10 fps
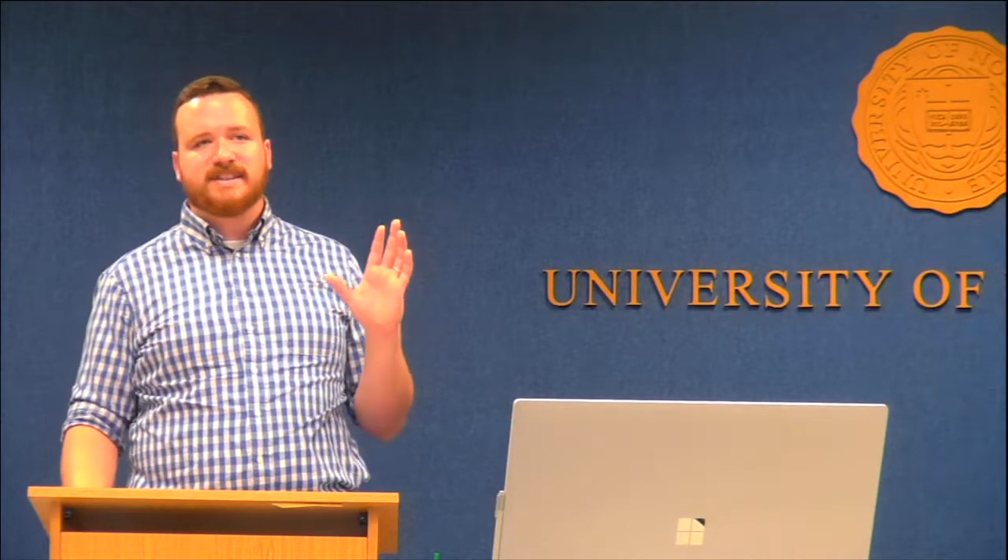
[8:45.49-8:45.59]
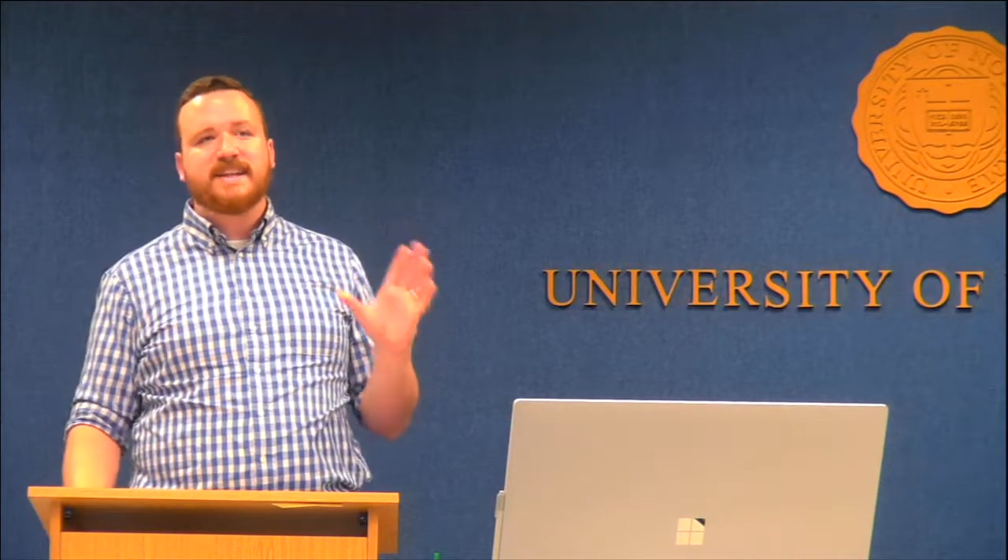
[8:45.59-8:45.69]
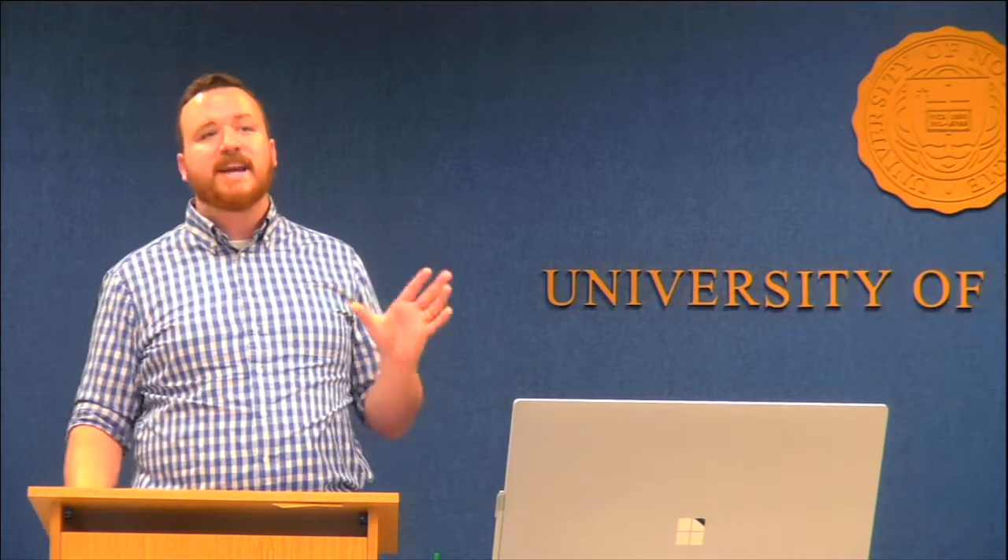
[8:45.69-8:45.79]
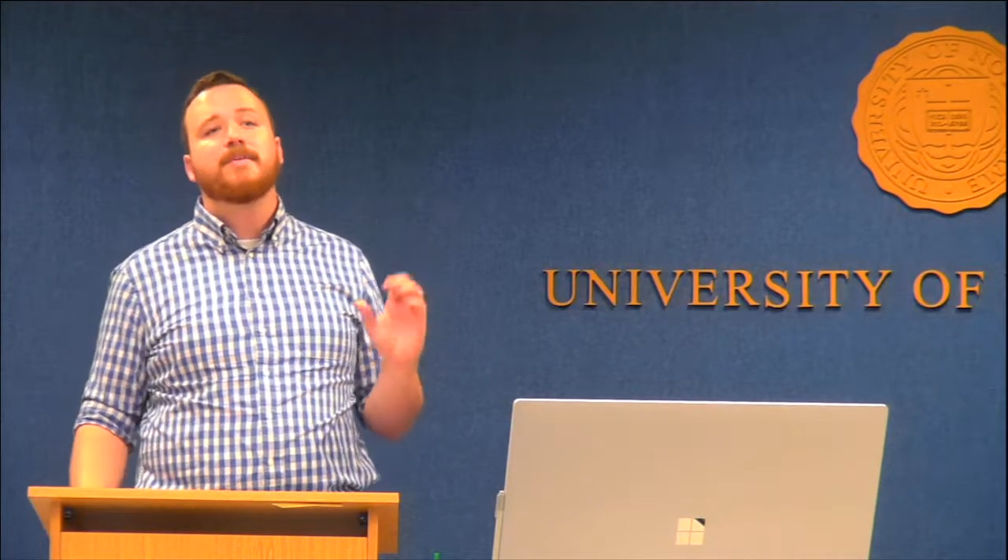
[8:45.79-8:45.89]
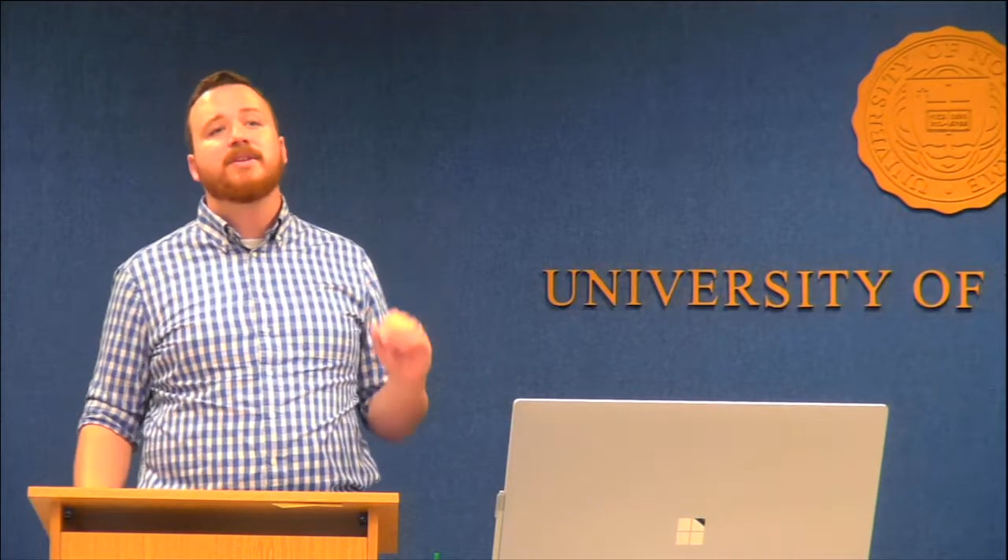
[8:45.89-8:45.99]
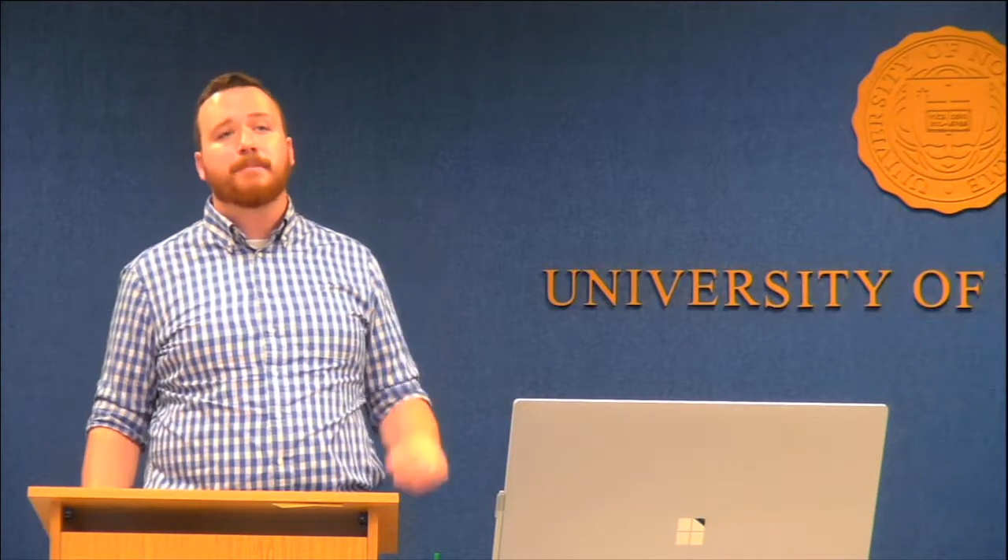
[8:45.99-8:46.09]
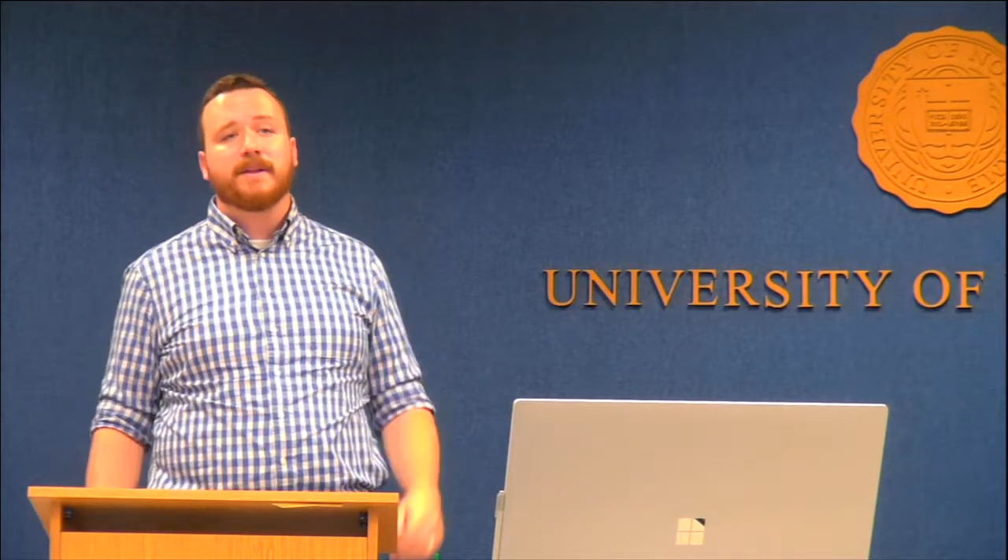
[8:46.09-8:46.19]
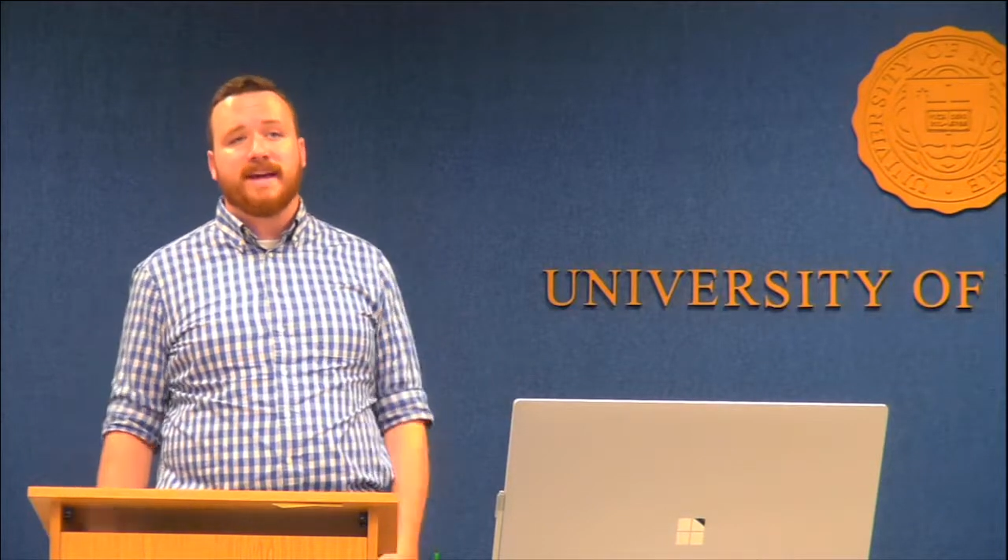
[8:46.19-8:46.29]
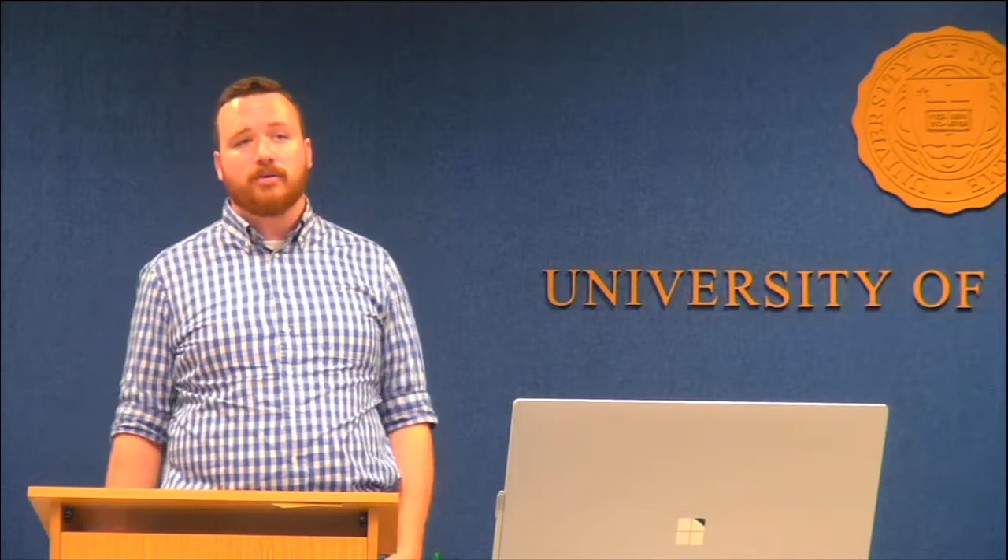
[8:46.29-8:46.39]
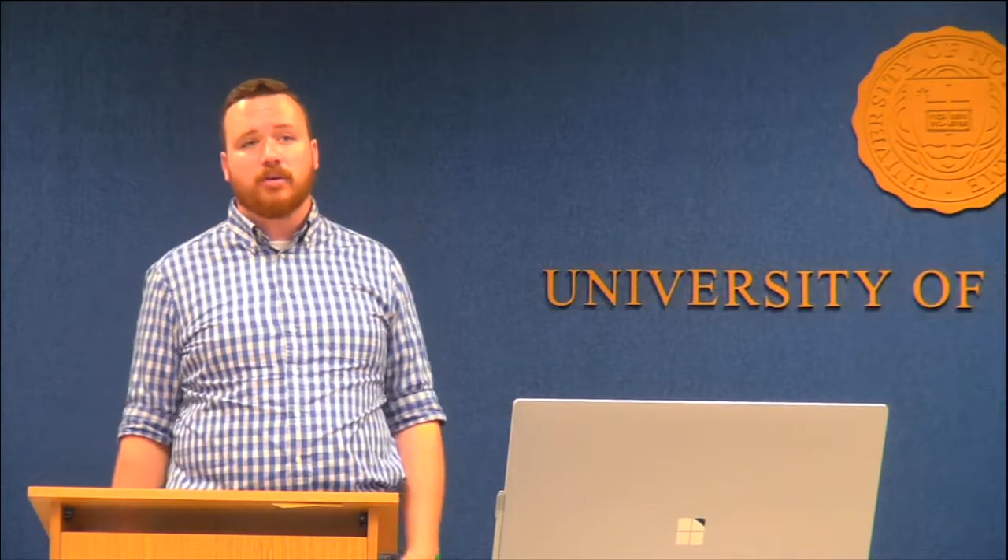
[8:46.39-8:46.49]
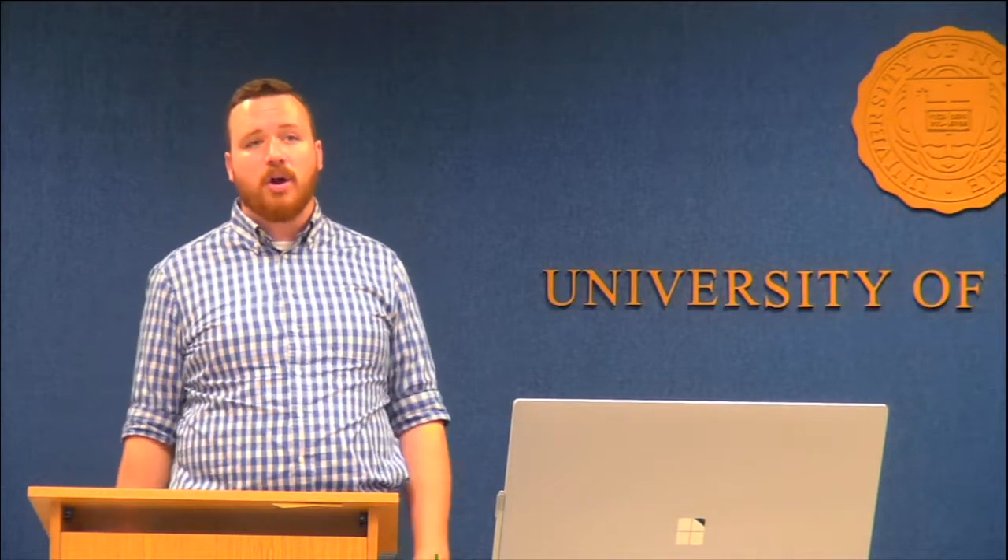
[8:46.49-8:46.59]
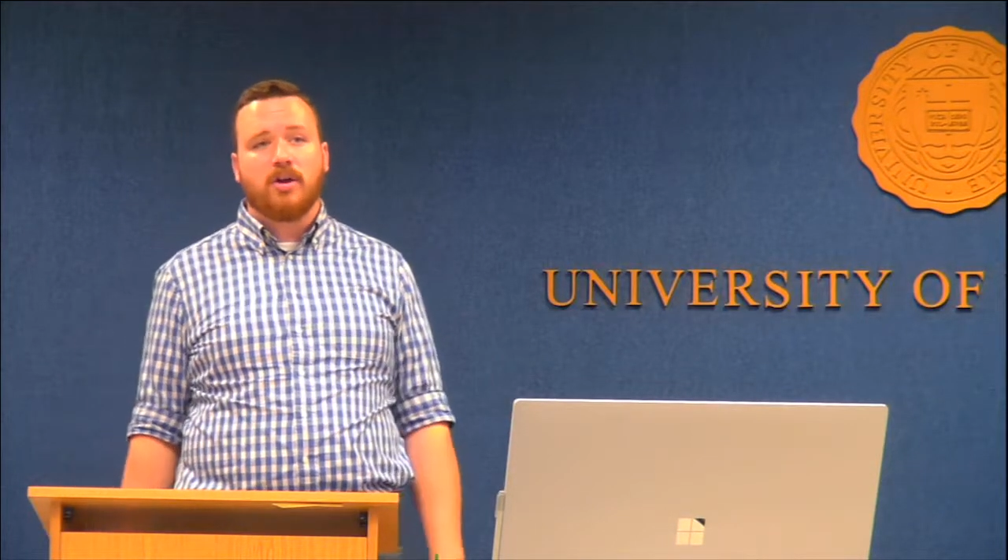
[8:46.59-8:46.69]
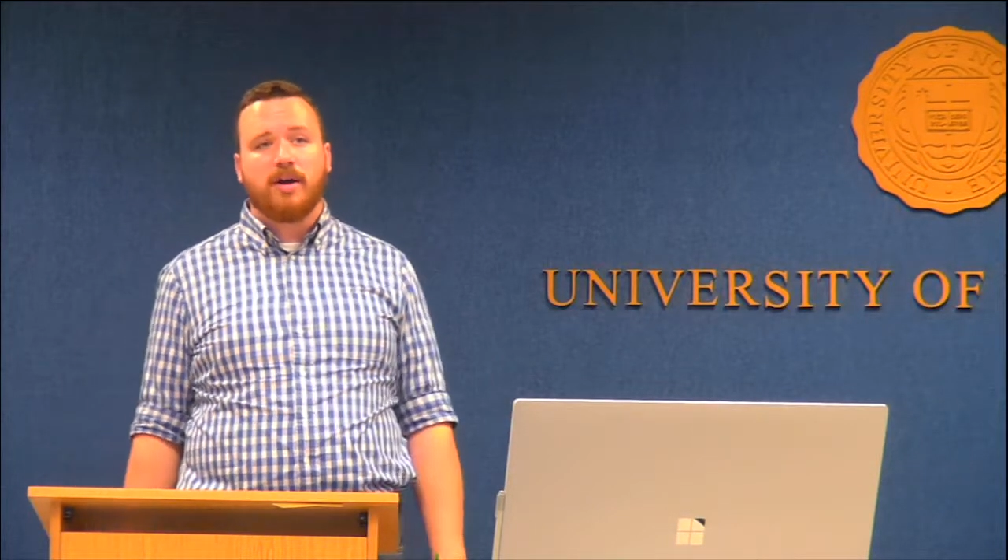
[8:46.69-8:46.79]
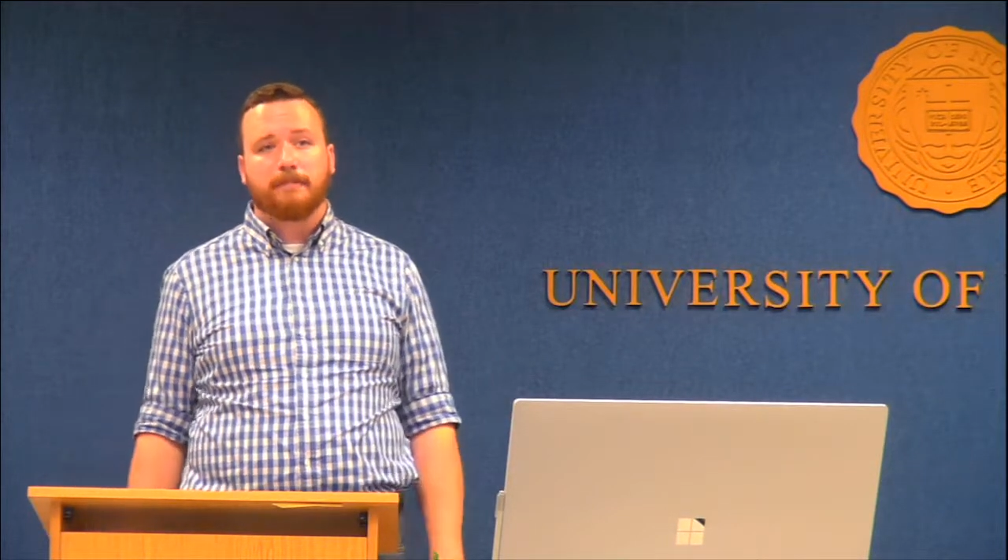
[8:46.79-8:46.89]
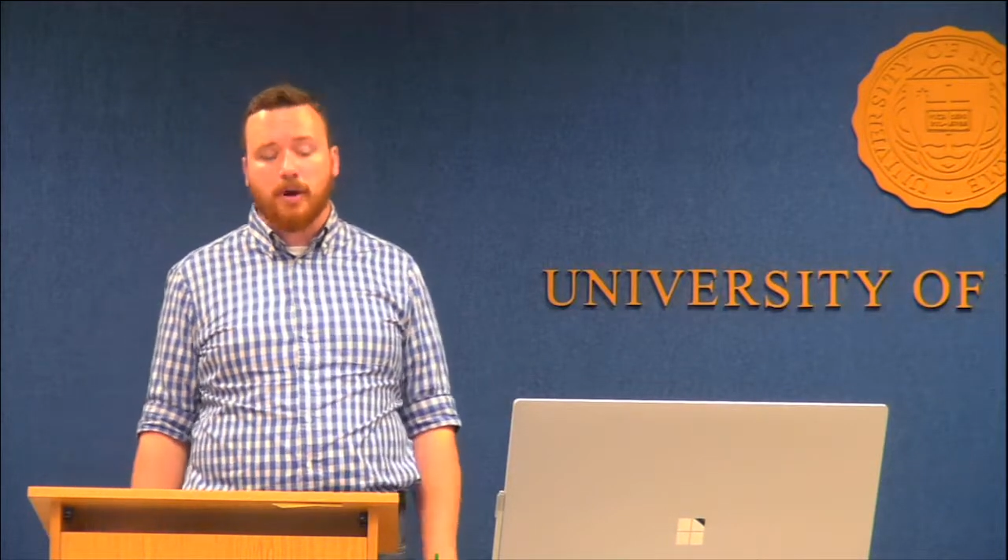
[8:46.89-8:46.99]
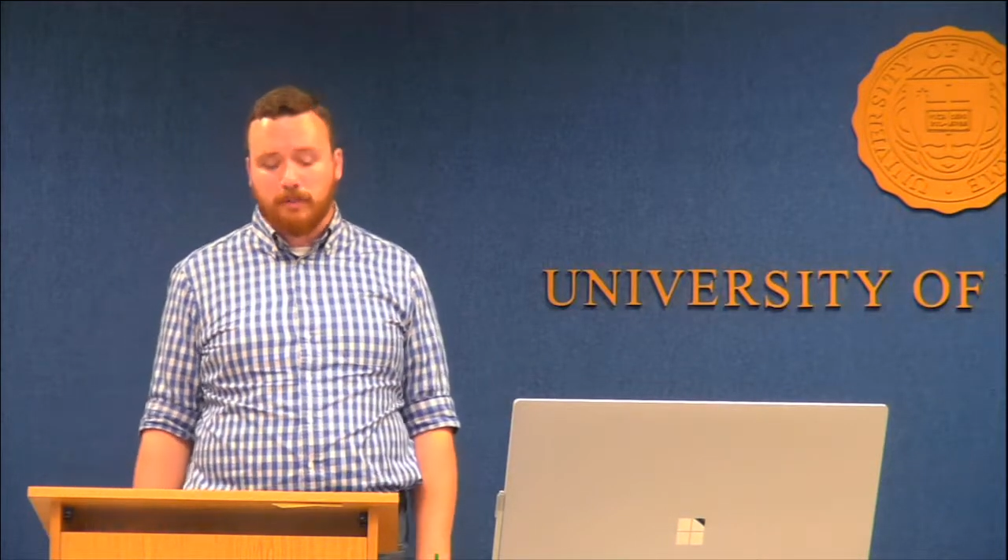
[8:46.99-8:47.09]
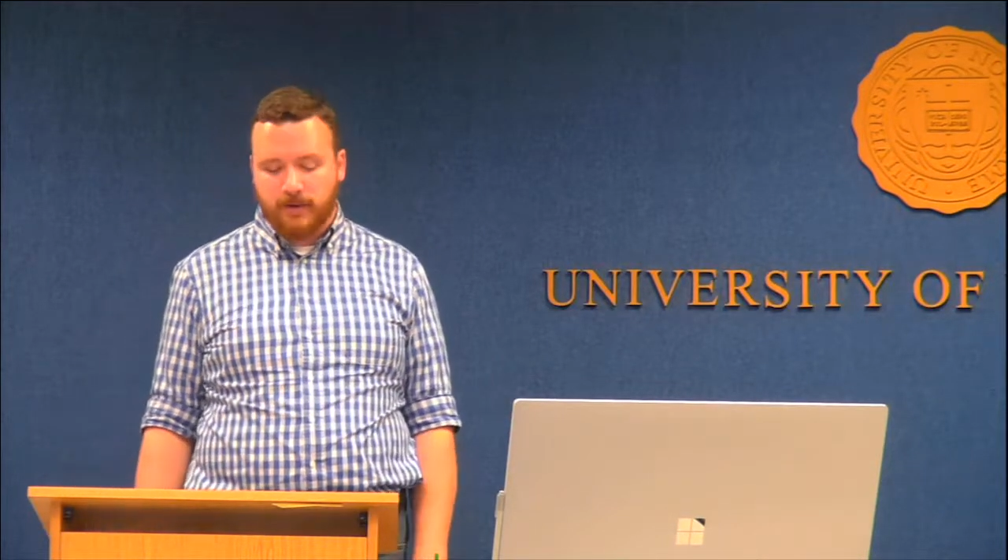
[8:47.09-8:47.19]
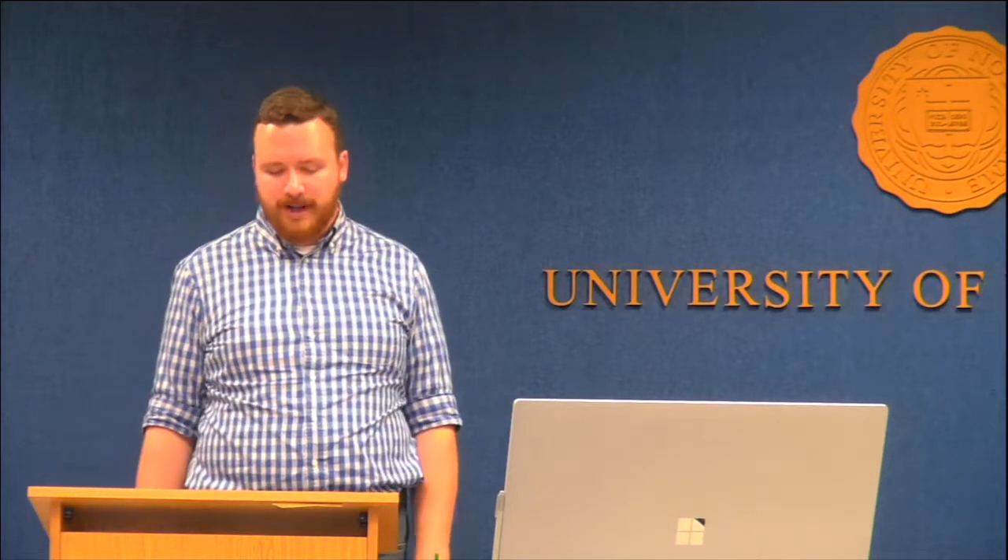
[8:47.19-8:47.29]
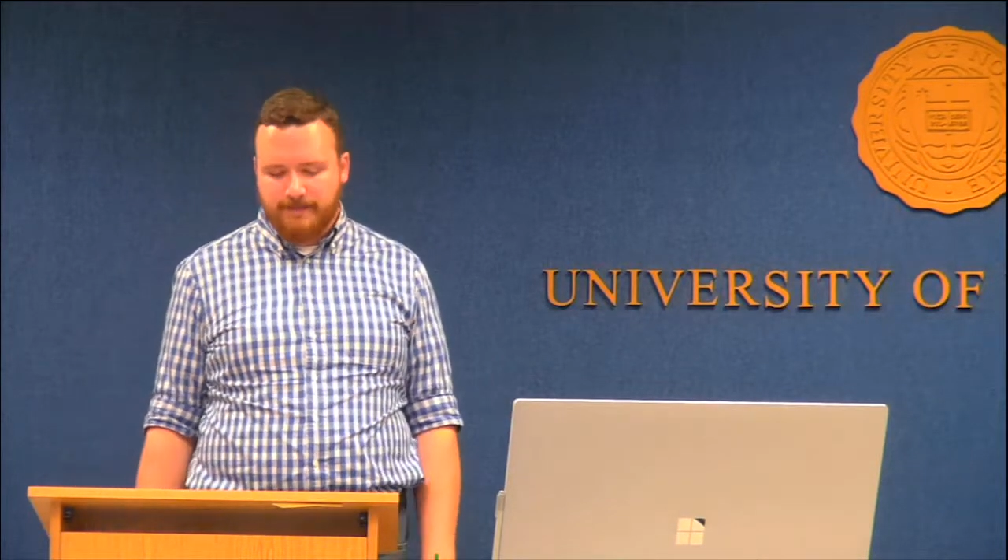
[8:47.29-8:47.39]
can come into play or are appropriate.